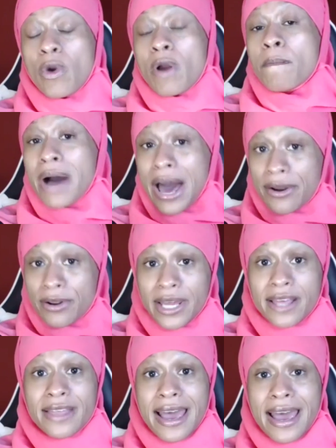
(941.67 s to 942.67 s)
We're
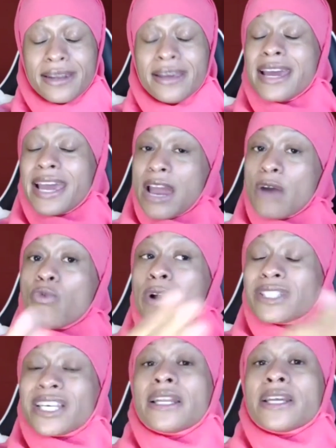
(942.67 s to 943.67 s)
modeling that and
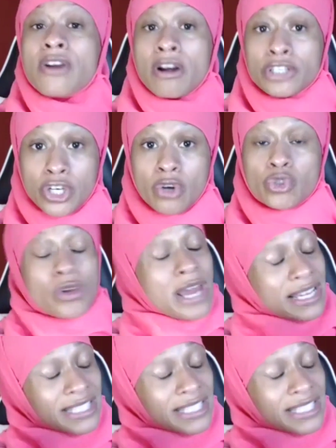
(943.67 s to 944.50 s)
we're telling our children that